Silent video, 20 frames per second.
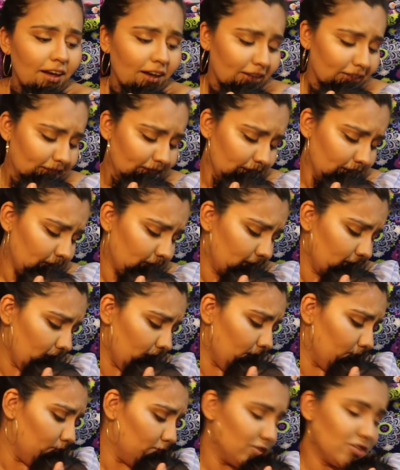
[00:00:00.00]
And then
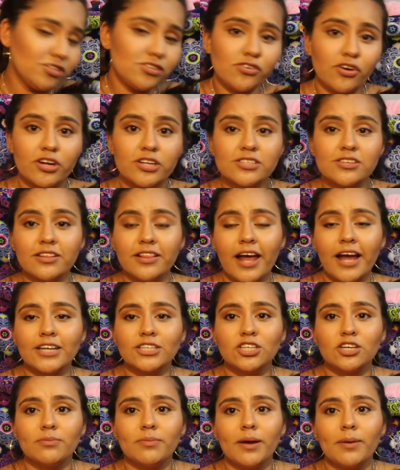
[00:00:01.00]
she started to
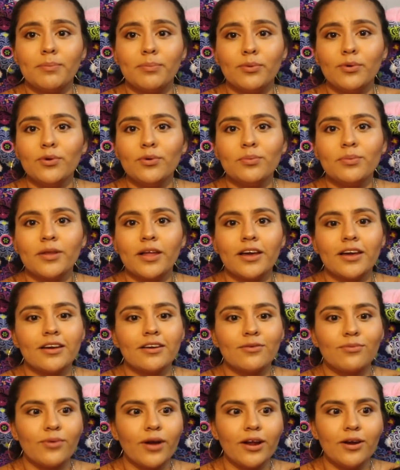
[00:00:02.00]
latch on my boob,
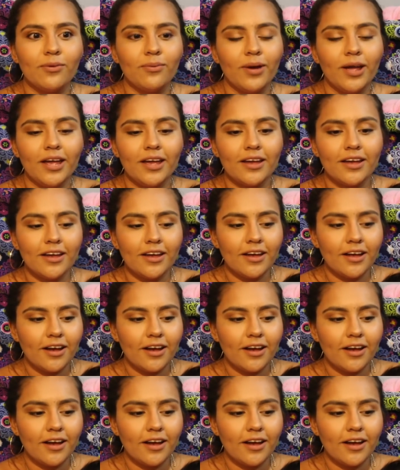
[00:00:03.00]
like, right away.